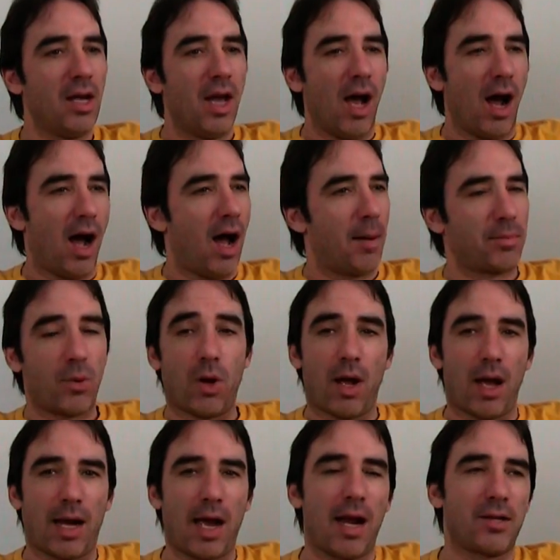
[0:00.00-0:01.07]
I'm
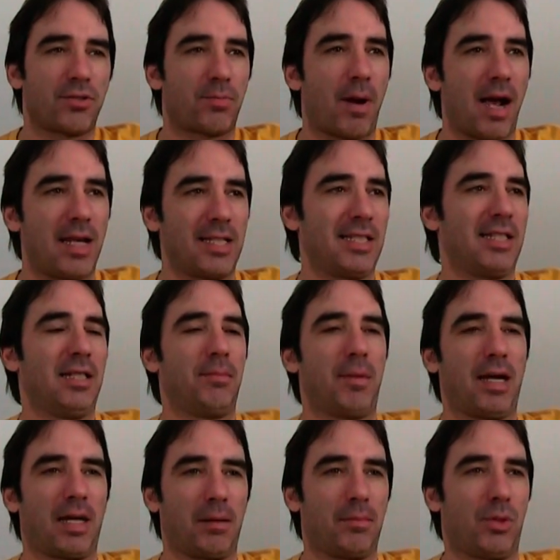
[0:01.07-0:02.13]
kind of surprised it didn't
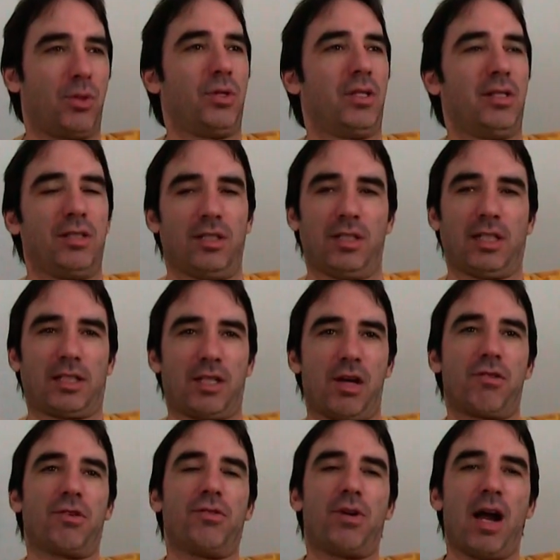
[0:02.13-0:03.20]
make it more than
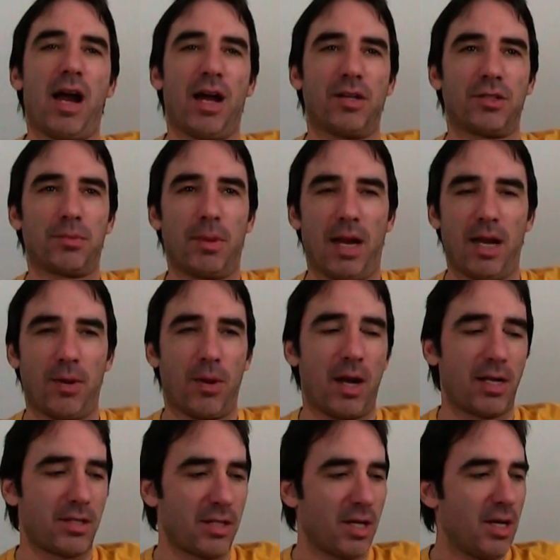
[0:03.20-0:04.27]
600 rounds. But
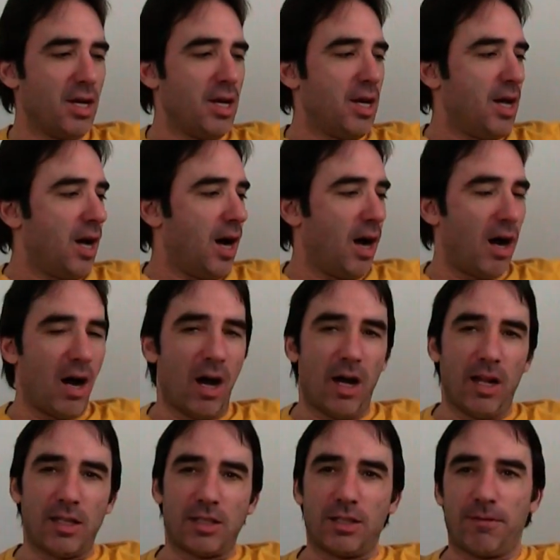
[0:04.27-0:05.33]
anyways,
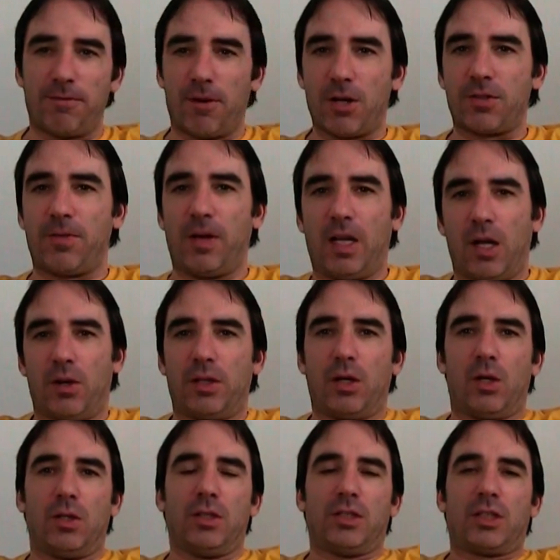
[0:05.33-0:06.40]
that's the first video in the
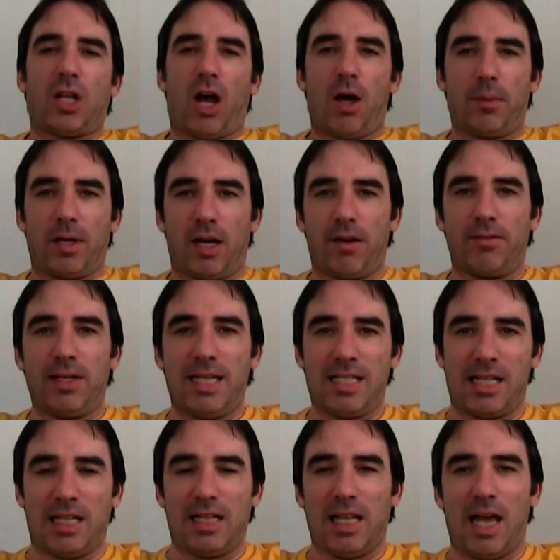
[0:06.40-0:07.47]
old installment of Is
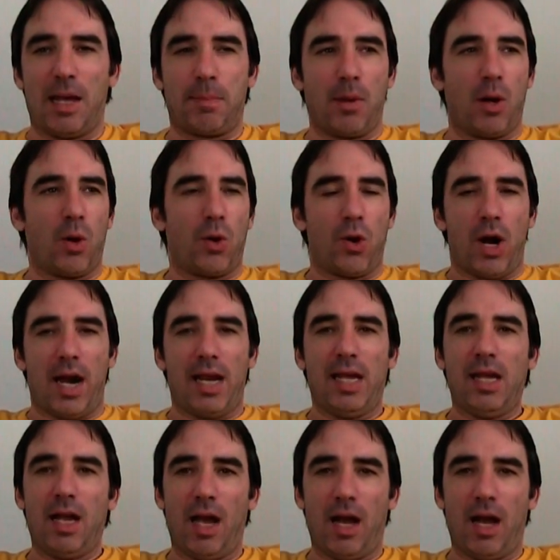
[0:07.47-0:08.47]
It LiPo Ready?